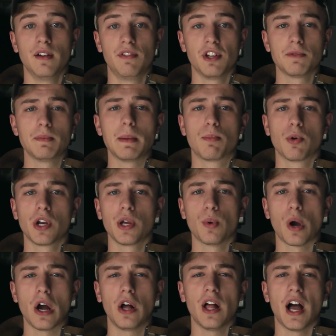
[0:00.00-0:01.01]
Fits me pretty
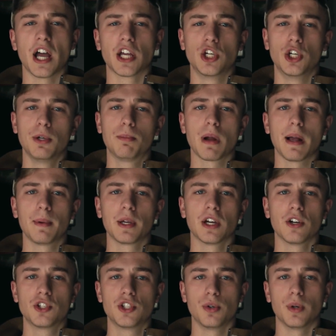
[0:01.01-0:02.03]
well. I could probably
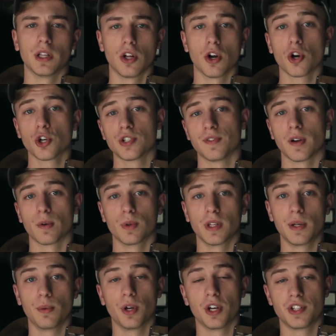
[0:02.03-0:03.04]
go to a large if I
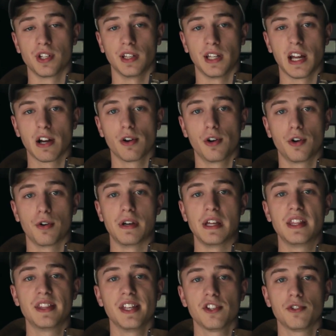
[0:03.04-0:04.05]
really wanted to layer
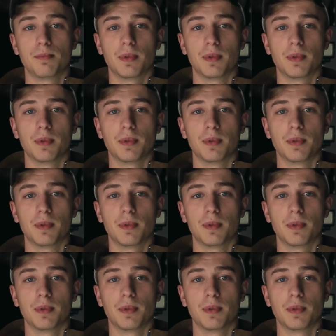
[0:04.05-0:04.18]
underneath this,